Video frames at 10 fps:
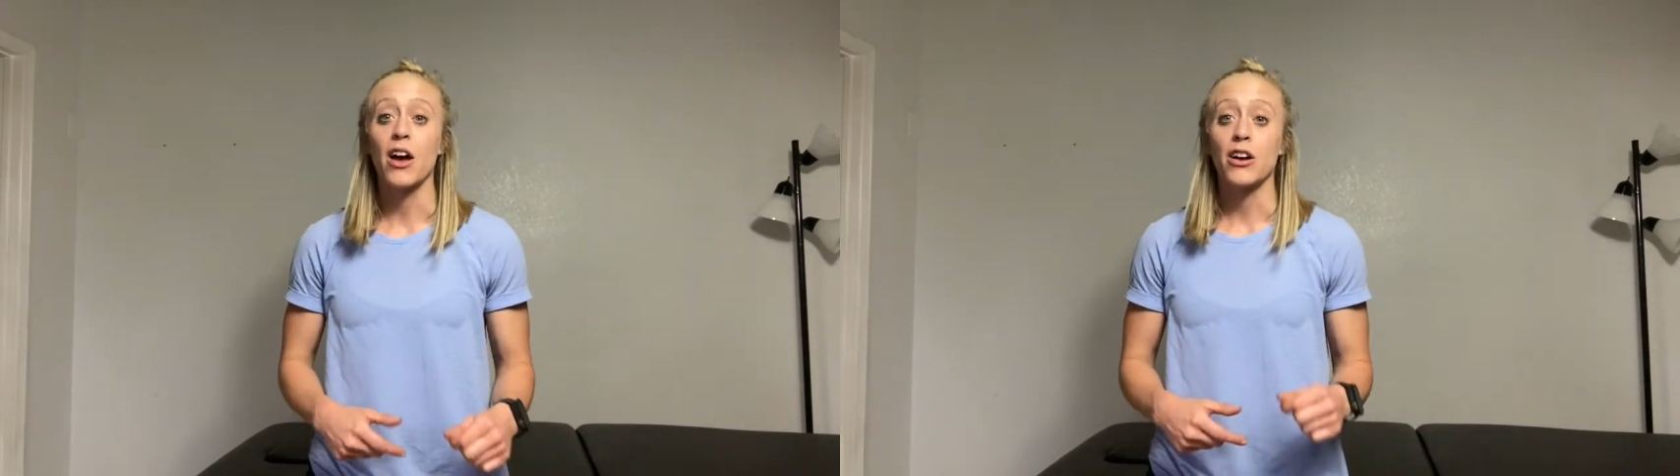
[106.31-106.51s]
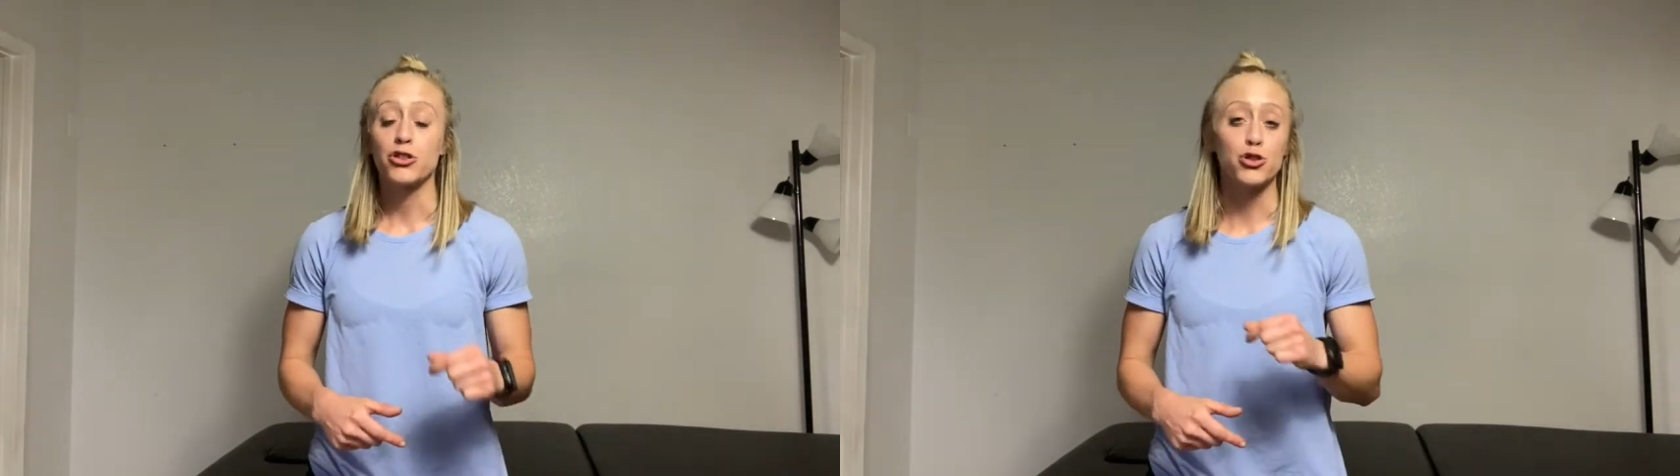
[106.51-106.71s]

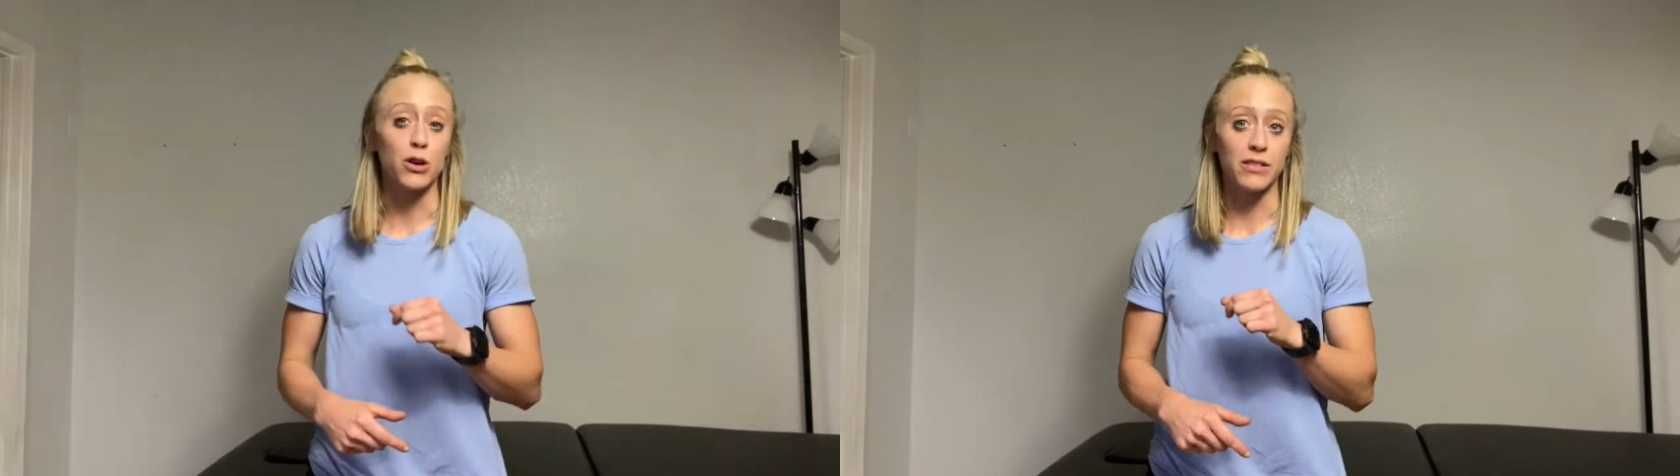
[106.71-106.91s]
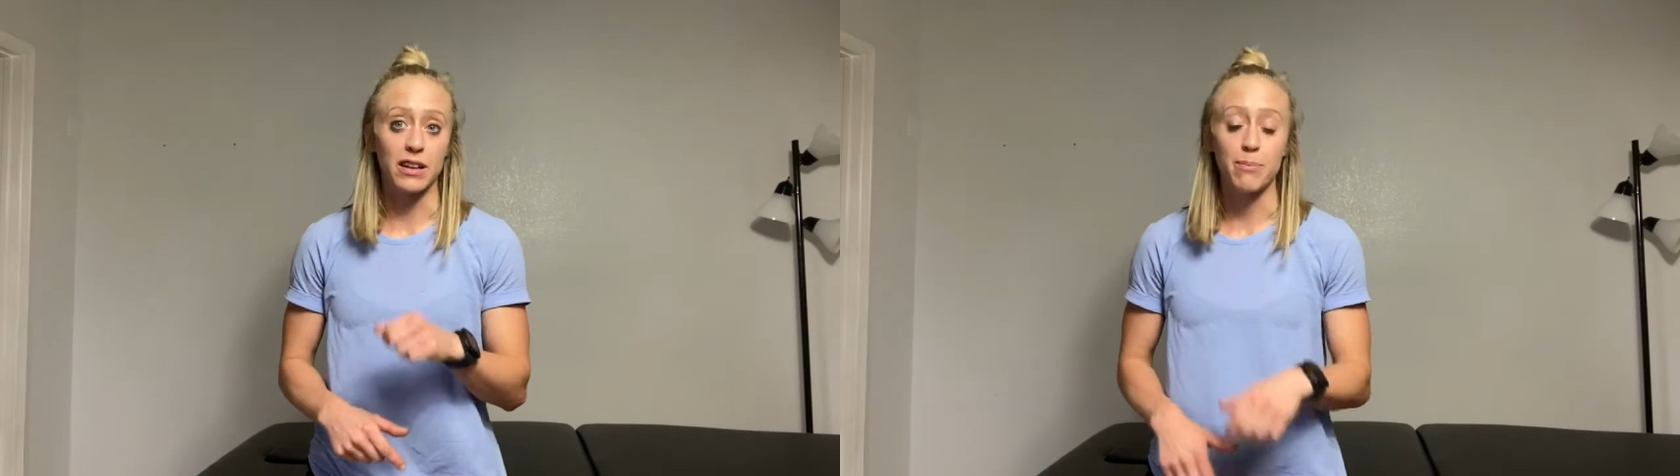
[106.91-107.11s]

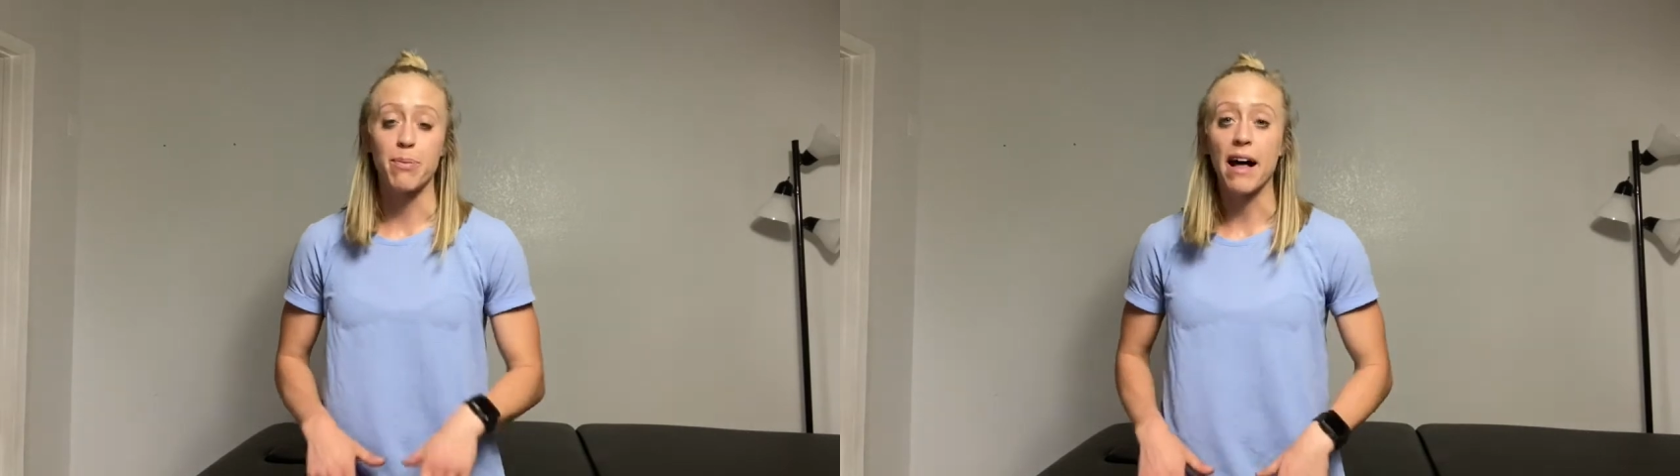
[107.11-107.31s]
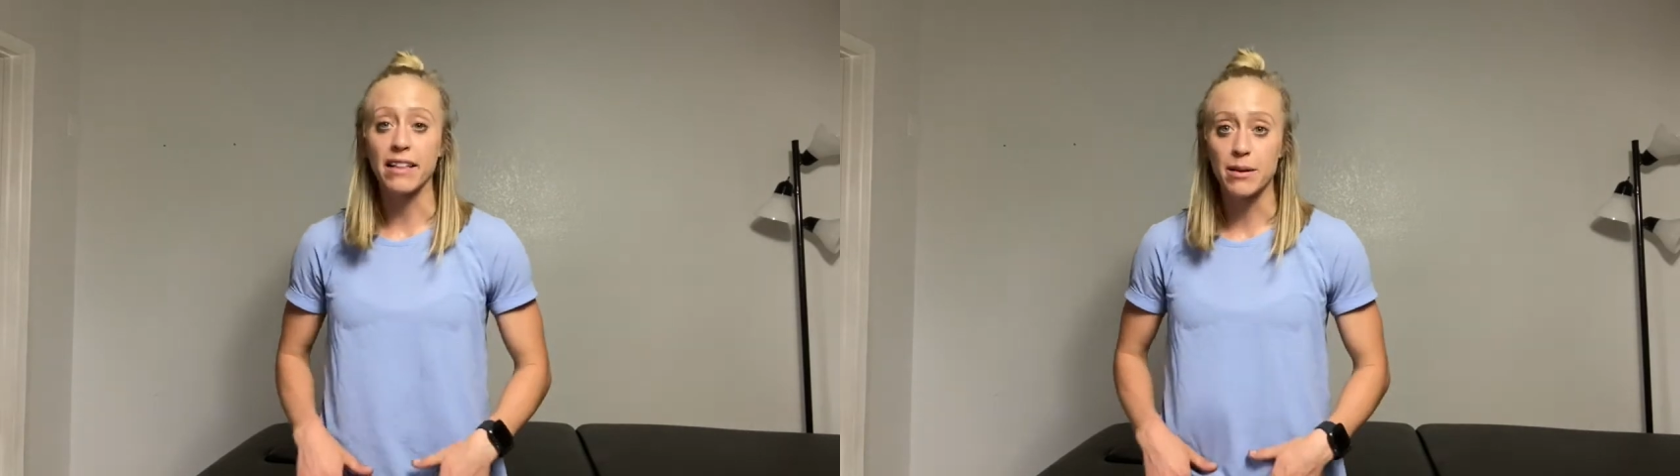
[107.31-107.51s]
strictly
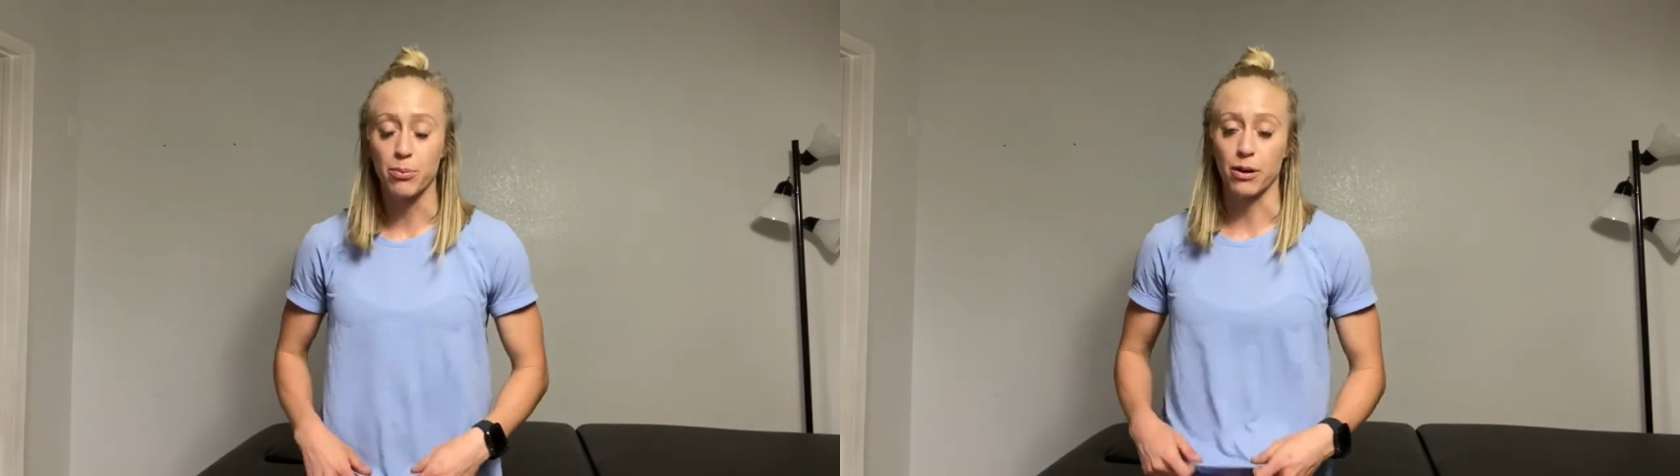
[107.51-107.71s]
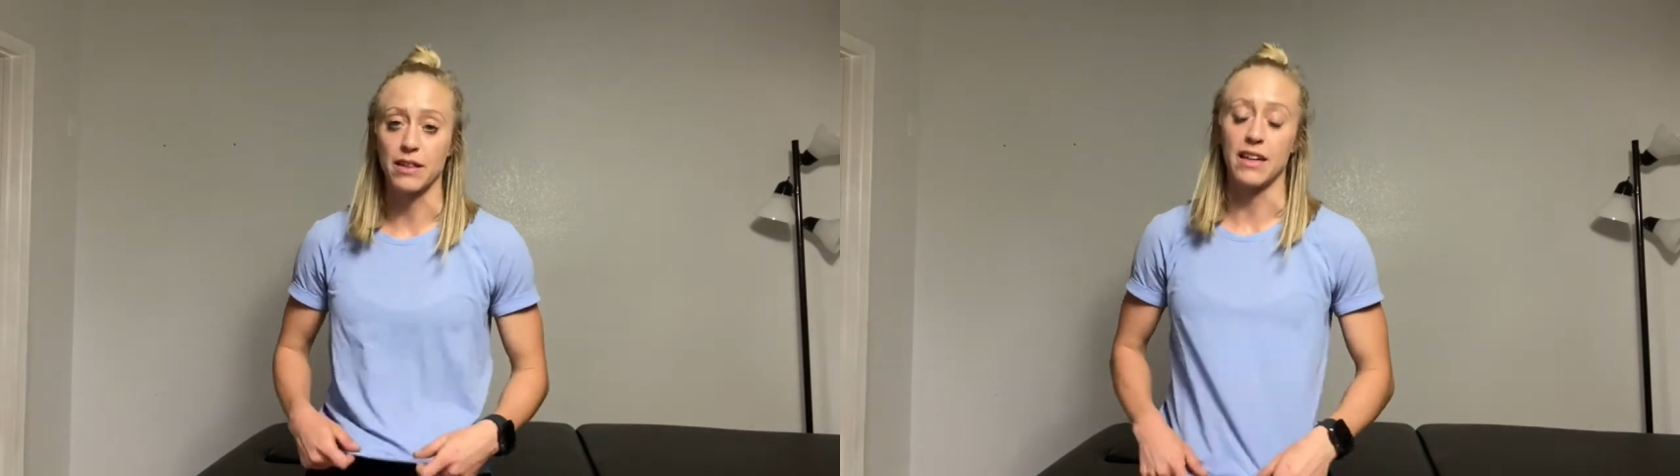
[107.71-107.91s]
belly
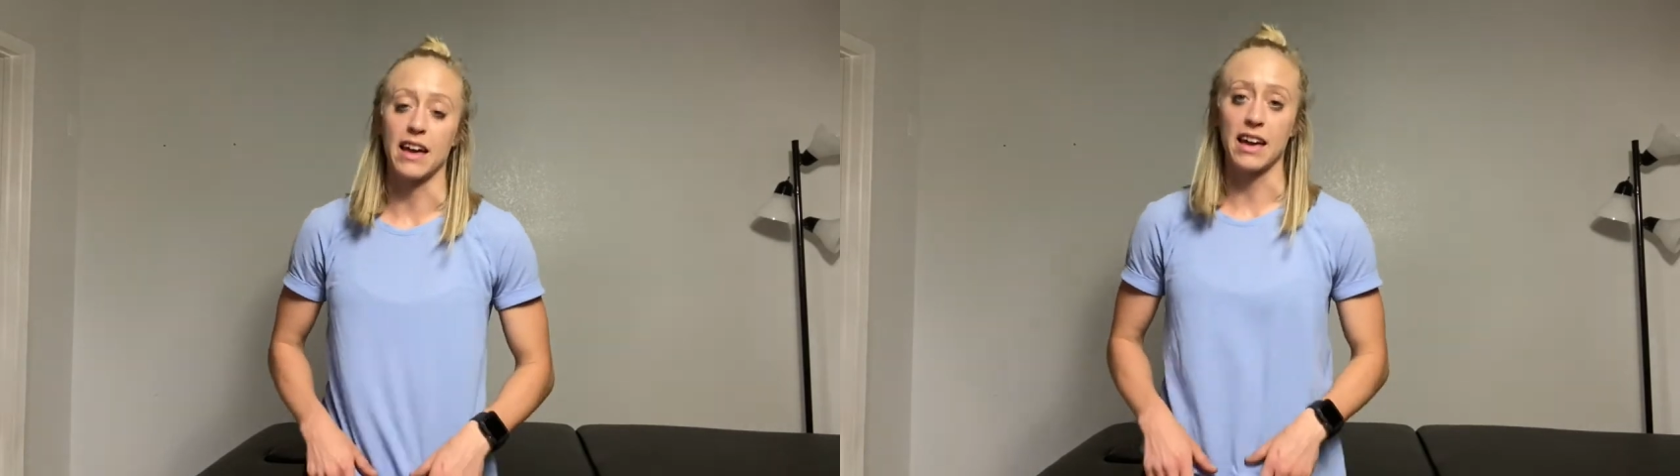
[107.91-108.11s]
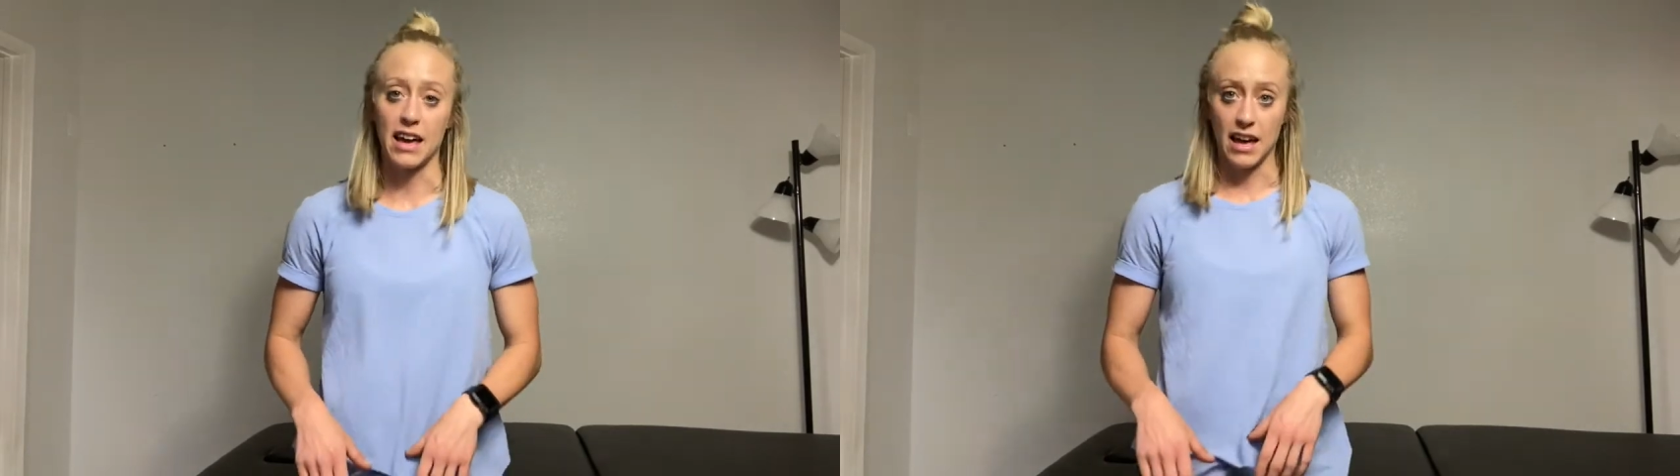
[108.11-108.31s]

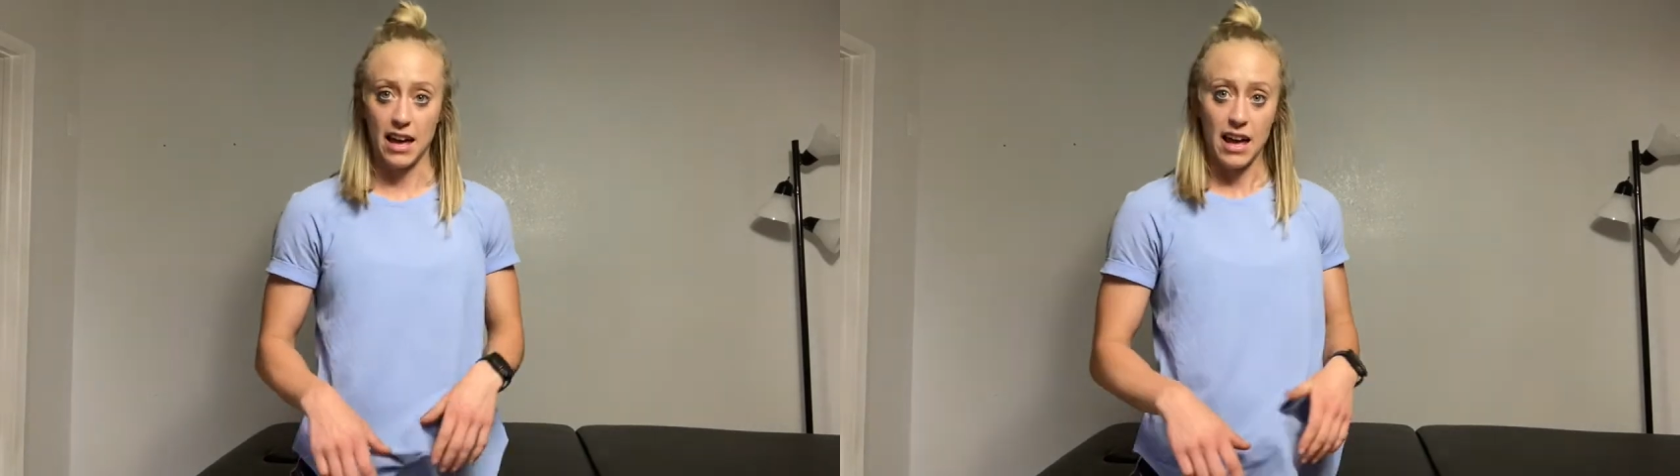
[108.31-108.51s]
breathing